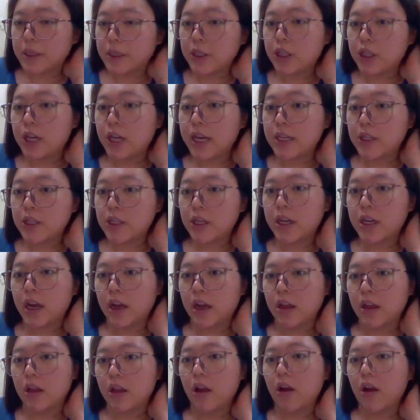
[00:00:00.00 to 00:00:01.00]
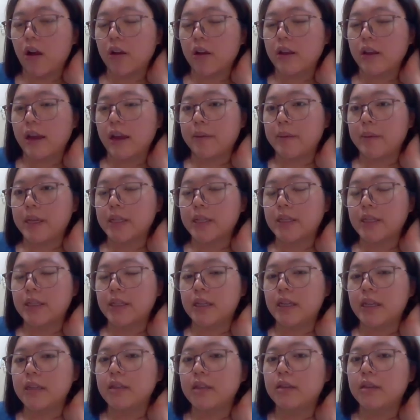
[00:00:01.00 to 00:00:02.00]
been changing a lot i mean
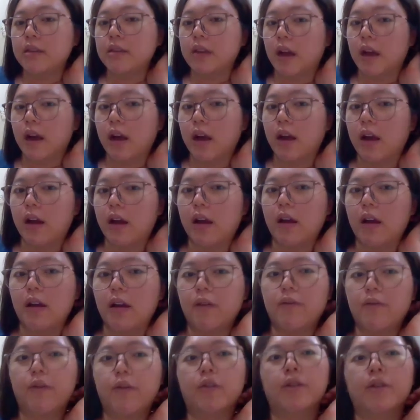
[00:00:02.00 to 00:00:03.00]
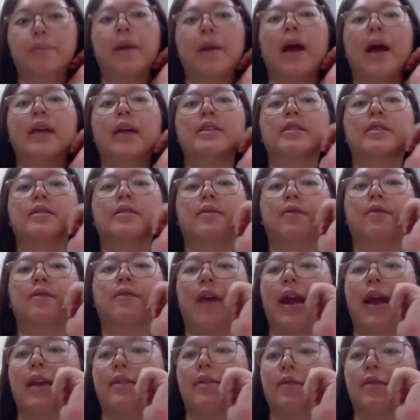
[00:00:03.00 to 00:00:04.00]
since uh for the past
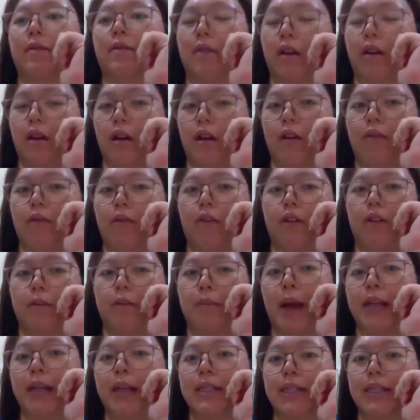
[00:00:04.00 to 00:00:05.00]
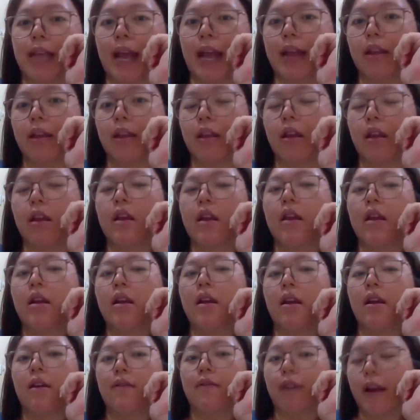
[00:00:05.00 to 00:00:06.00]
five uh for the past 10
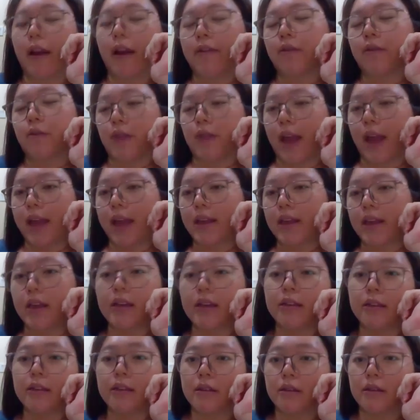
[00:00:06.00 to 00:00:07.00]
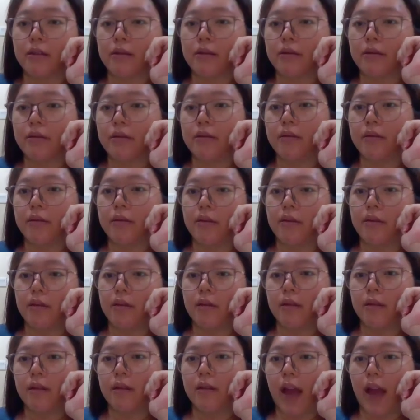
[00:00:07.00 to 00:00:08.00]
five to 10 years
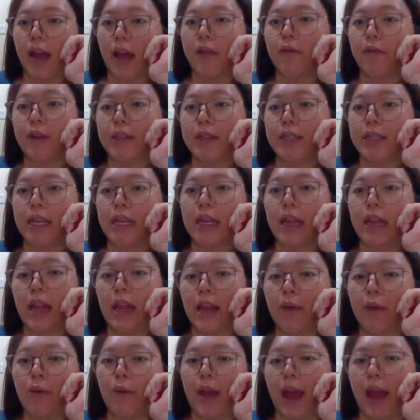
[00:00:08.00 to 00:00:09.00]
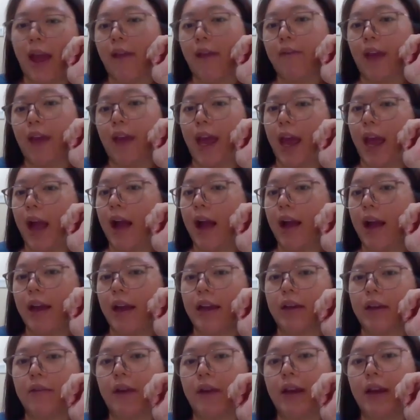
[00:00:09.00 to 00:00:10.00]
and recently we have
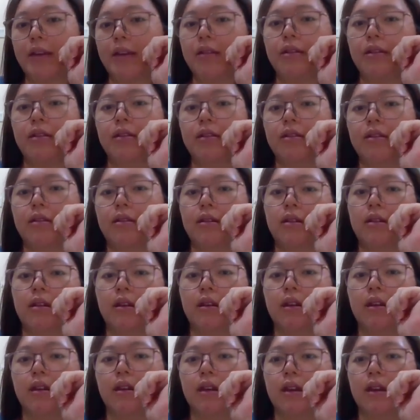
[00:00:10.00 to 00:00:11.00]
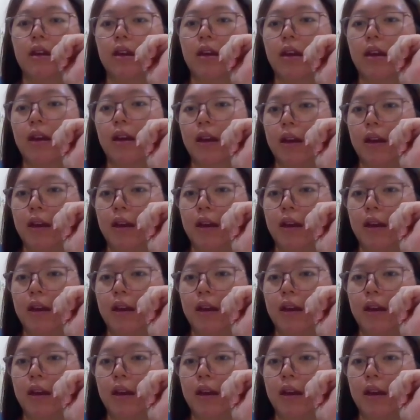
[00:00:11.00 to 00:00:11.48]
ai correct yeah